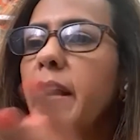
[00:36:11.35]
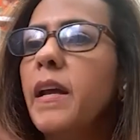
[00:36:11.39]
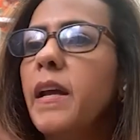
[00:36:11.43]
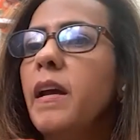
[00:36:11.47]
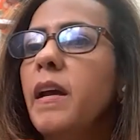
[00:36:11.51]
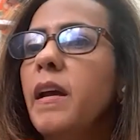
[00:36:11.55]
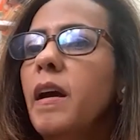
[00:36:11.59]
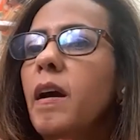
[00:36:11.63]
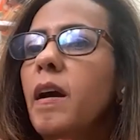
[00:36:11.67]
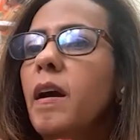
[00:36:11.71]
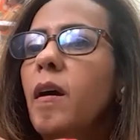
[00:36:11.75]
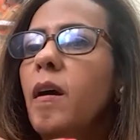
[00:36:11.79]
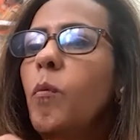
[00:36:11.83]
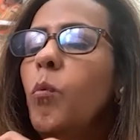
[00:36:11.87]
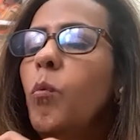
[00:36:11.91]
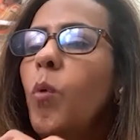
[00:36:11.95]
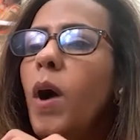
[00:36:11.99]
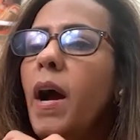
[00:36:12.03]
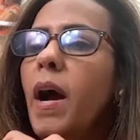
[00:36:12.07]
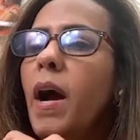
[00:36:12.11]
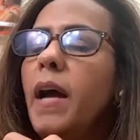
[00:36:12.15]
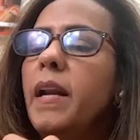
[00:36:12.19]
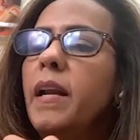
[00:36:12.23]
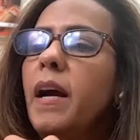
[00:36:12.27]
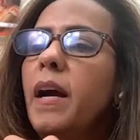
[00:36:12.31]
What
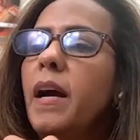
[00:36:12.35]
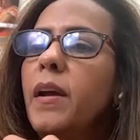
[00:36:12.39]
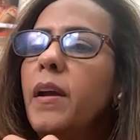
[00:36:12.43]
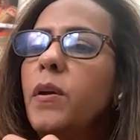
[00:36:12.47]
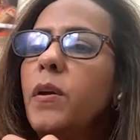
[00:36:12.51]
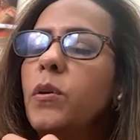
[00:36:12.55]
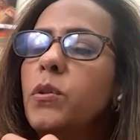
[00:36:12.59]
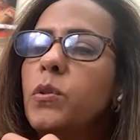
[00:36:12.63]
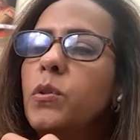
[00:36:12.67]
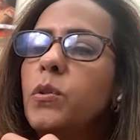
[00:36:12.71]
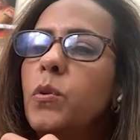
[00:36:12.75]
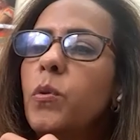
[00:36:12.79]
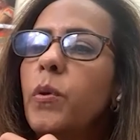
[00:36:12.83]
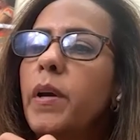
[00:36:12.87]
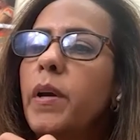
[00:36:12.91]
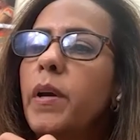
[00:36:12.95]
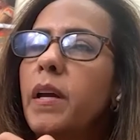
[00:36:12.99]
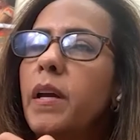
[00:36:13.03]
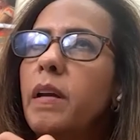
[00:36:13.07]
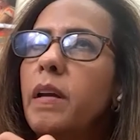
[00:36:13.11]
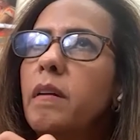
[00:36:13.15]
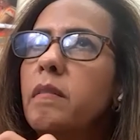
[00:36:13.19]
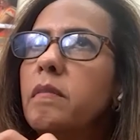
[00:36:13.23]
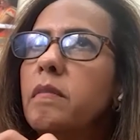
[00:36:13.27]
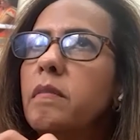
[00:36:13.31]
are you
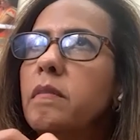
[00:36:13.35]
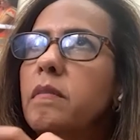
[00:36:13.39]
doing